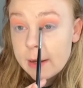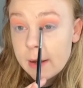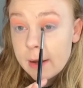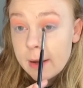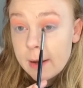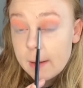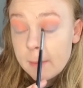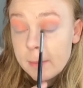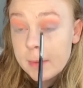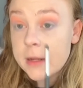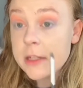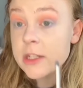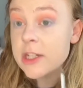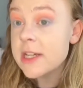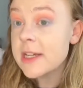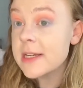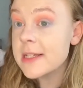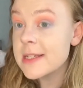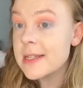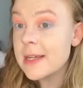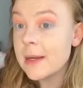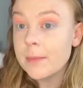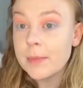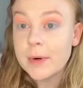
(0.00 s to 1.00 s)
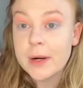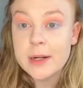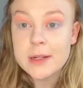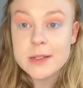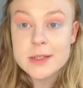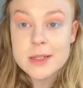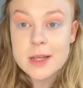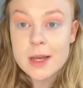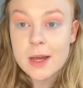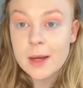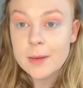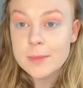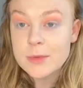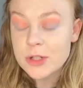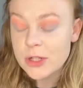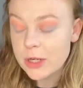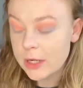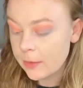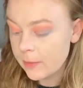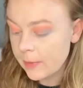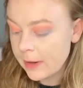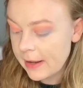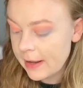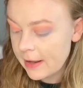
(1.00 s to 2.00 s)
As you can see, it brightens it up straight
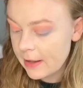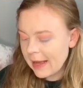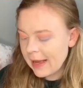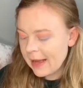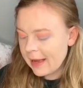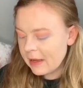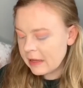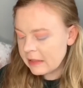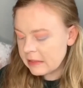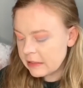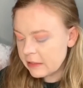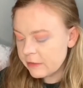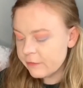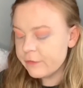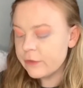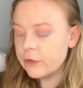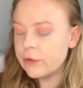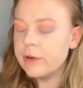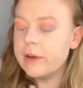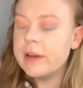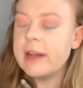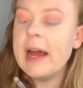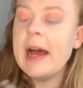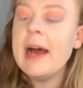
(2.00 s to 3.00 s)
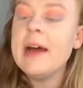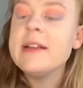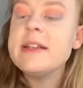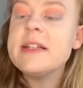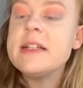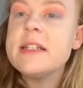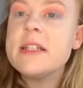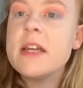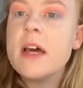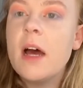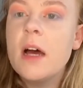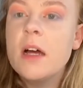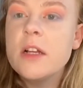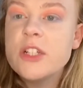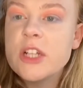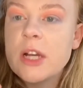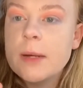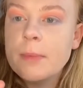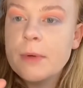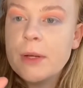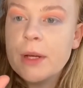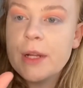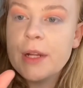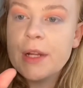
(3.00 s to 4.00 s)
away. And for an added touch, I'm going to
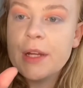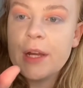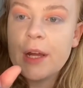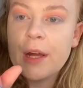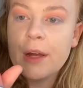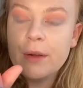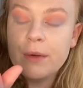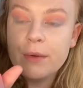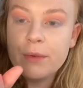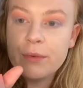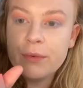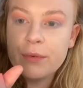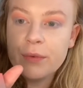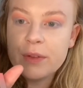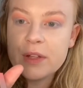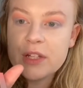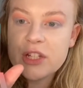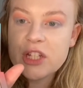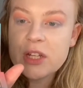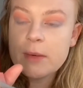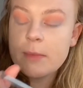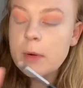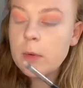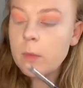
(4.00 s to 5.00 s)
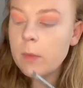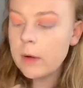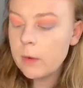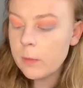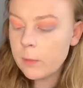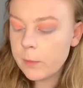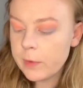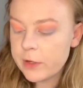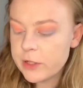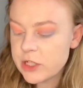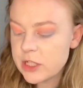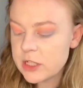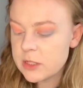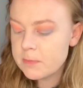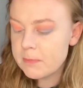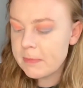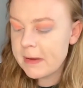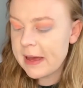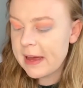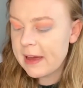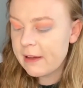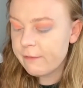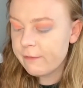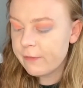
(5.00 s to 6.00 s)
go for the shimmer one, which is
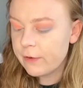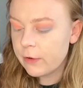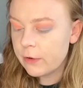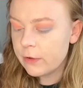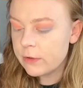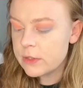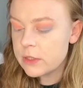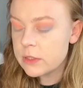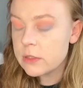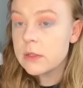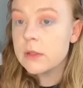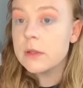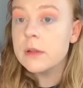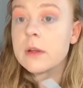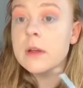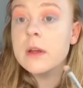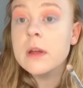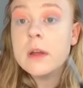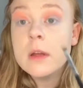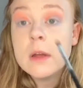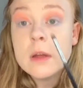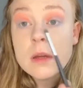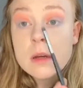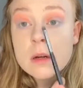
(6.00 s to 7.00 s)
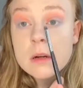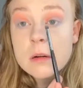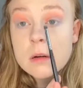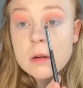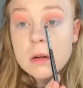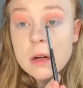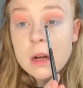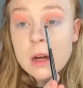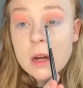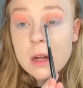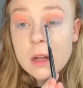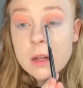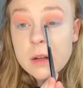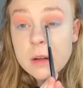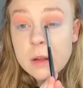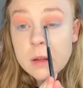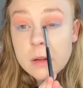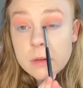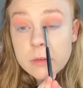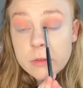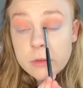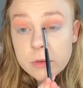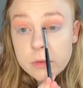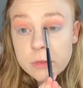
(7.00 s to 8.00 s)
Barefoot, and
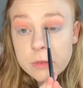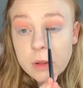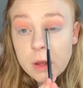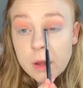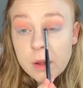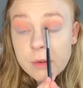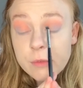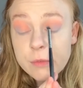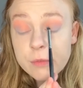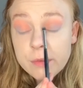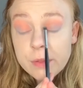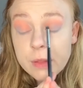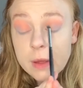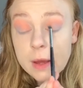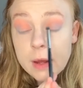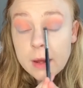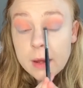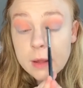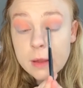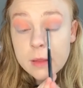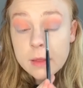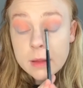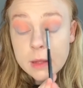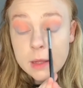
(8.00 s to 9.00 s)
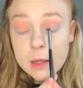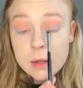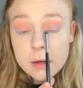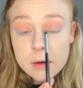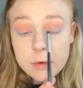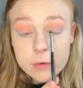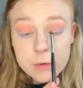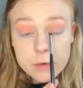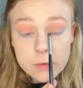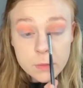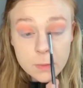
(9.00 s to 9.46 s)
just go for that in the inner as well.